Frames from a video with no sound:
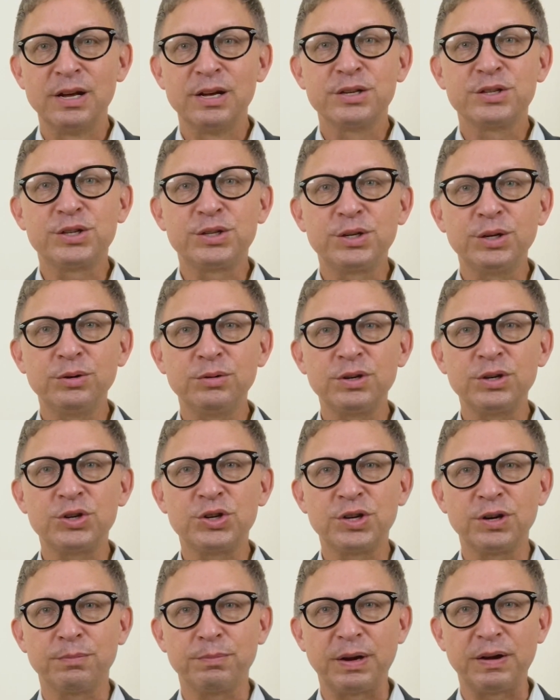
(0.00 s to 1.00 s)
Students
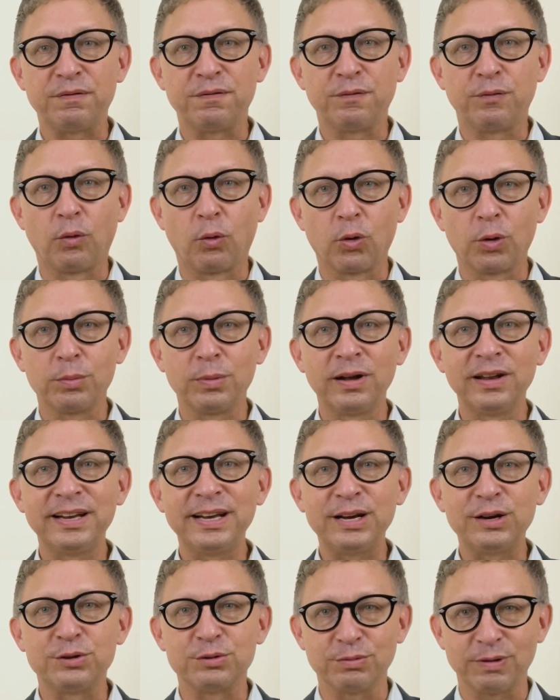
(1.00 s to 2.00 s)
should be
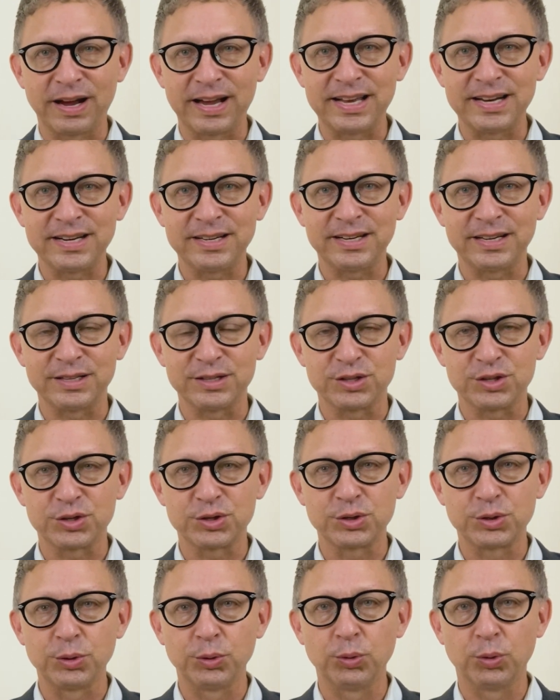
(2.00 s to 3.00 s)
formally graded in
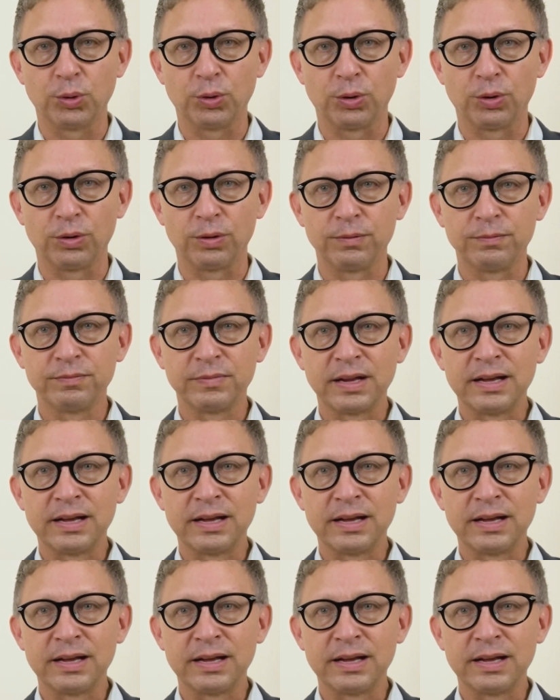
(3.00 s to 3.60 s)
school.